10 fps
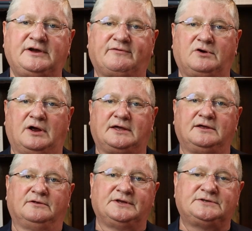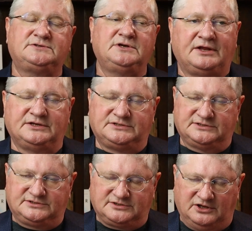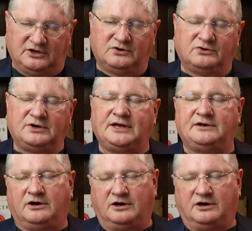you have a chronic illness and this is slow and